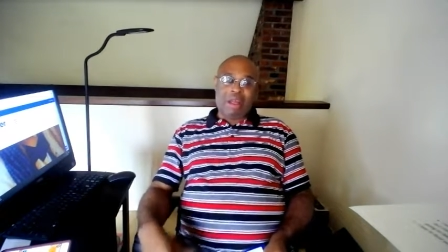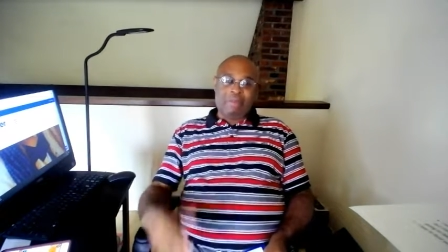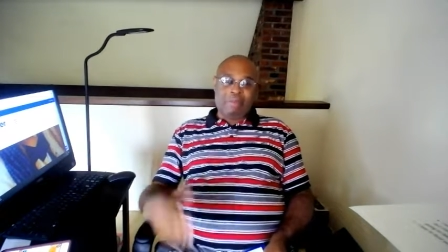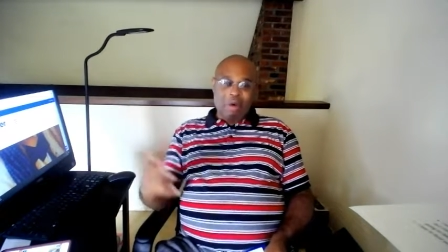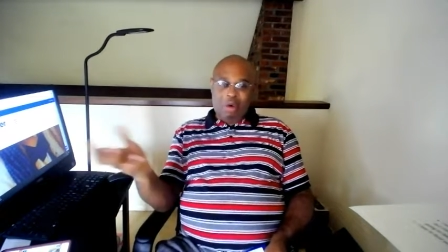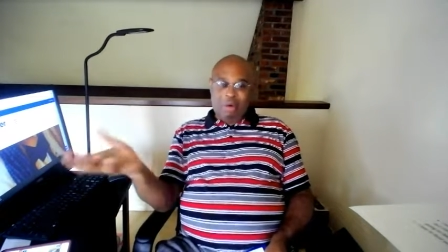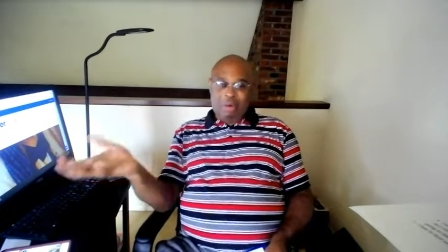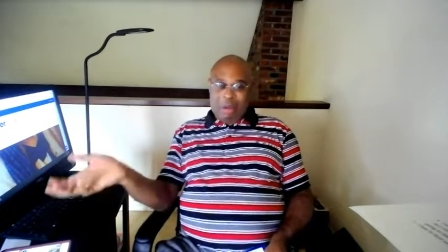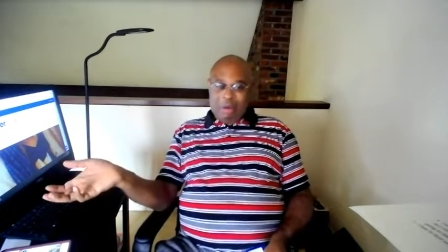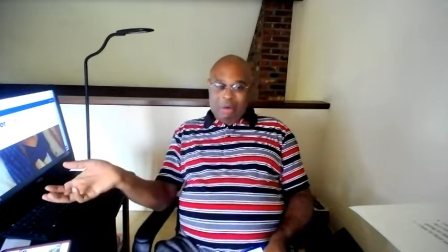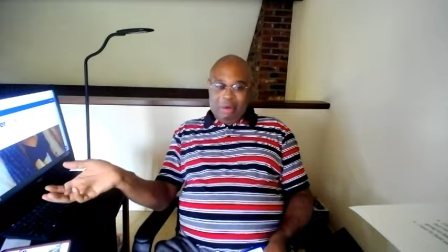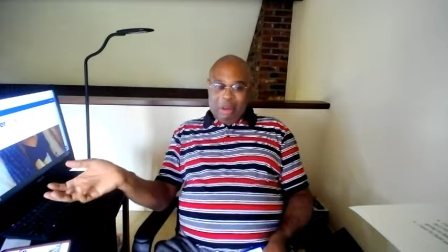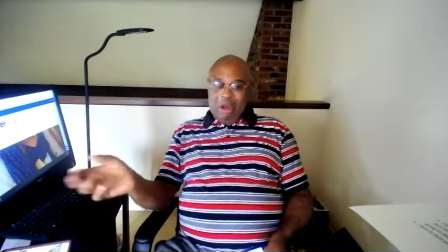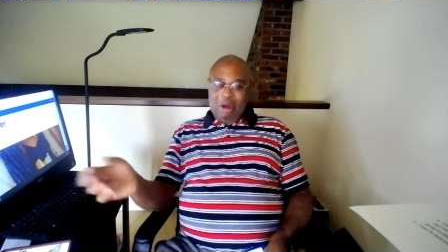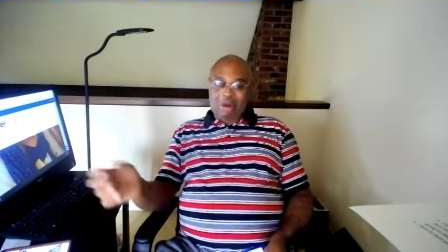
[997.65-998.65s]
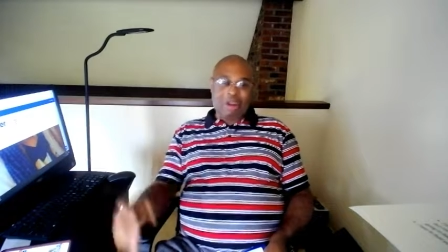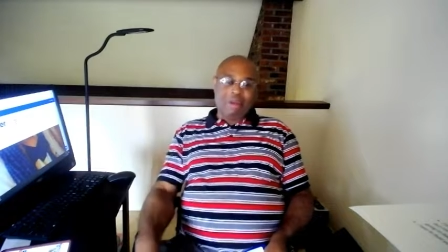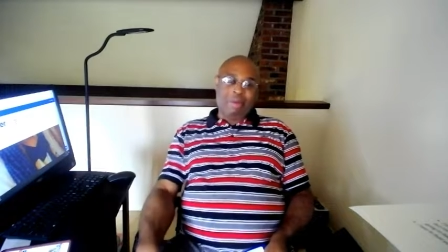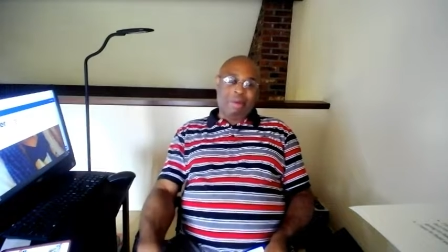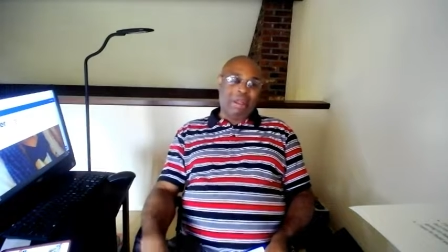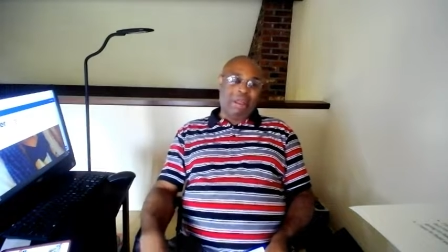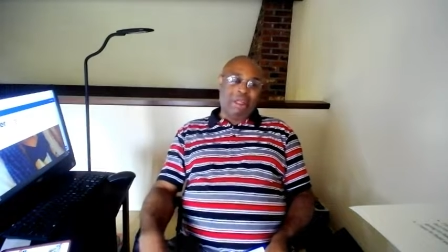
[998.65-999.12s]
Boom, here we go. You
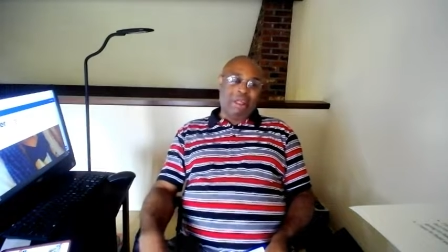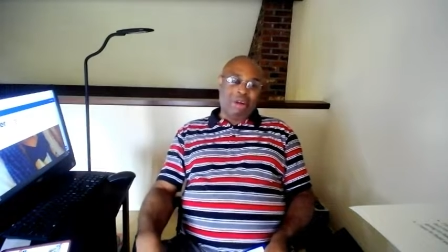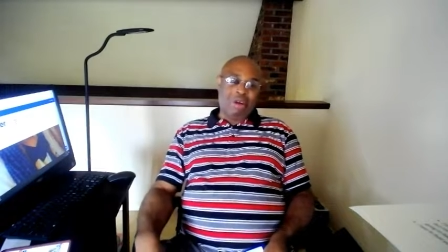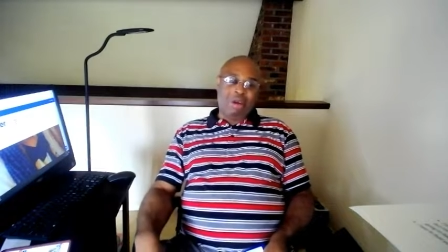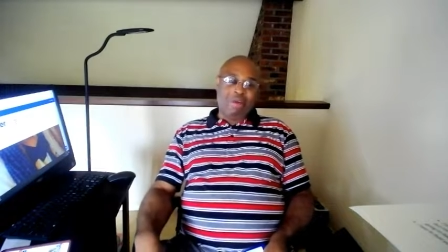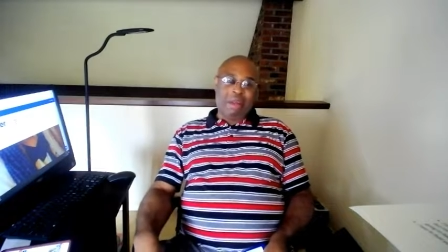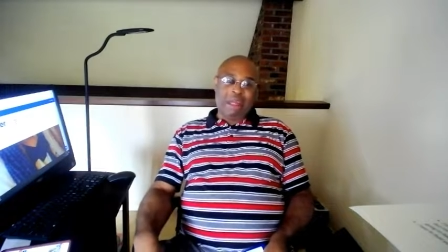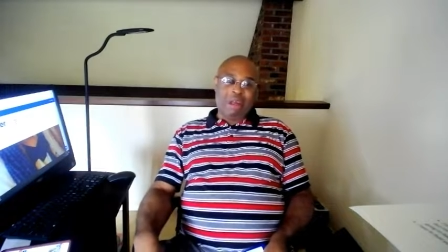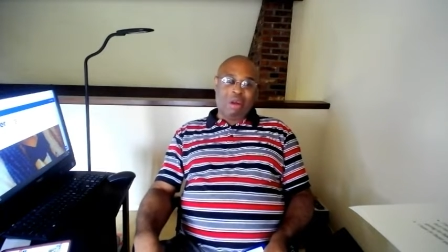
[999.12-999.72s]
could be, you could be